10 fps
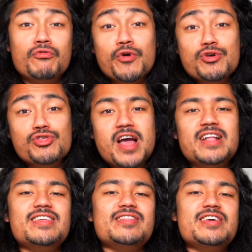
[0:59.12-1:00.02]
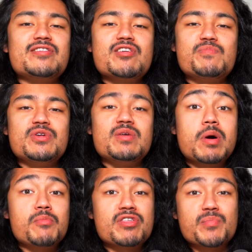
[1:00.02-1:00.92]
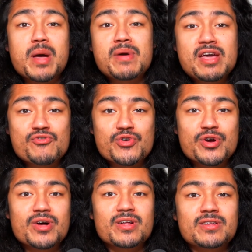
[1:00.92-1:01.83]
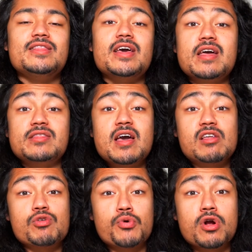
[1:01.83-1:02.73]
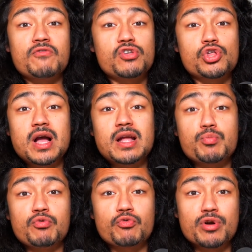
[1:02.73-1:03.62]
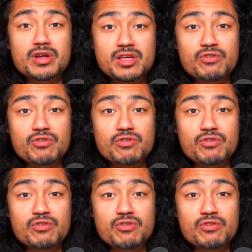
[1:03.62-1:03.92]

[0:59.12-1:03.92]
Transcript: first, shout out to the undisputed members of my Patreon. They get the extra perk of a shout out before each